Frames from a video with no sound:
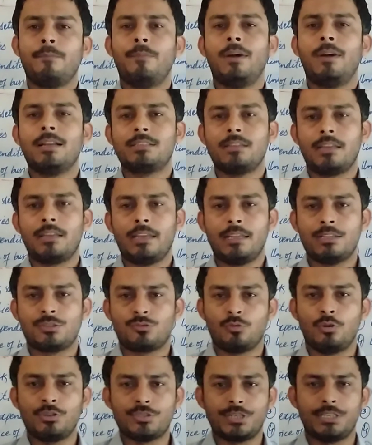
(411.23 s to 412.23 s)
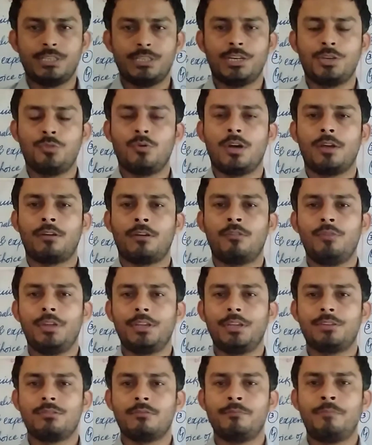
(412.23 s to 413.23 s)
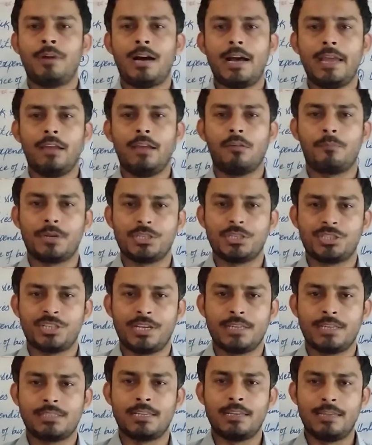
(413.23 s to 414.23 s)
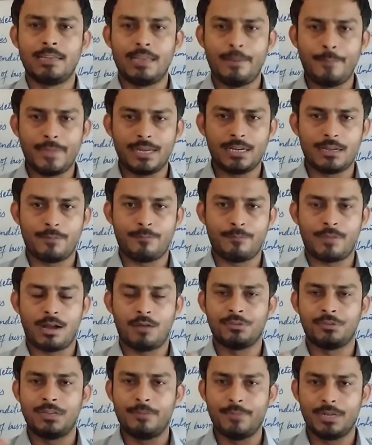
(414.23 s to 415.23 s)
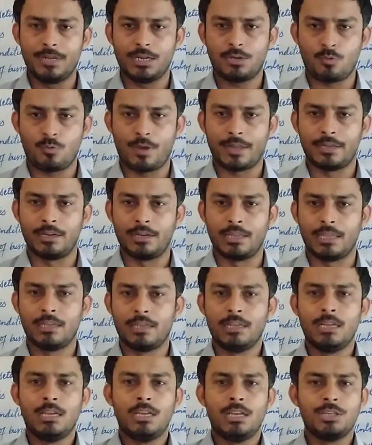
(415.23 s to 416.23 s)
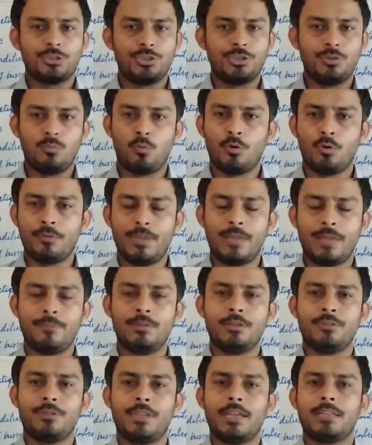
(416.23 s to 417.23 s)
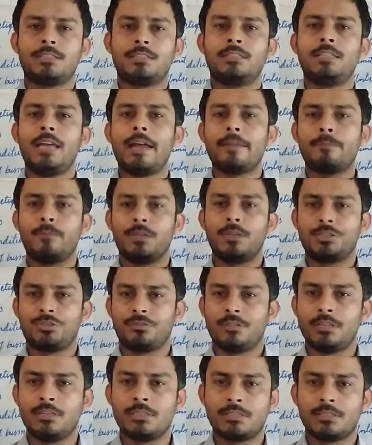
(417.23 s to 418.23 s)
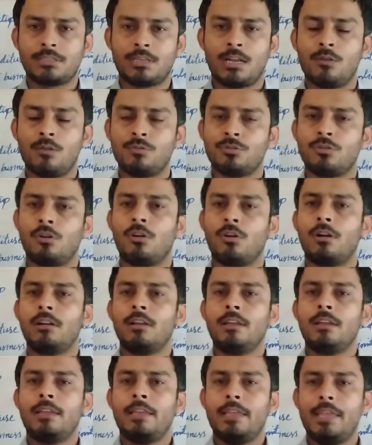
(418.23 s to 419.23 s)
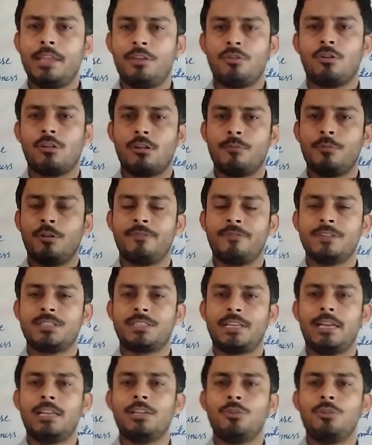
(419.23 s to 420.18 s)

But in sole trader, you are going to buy or purchase in limited amount, limited quantity, so you won't be able to get that much of the discount or economy of scale.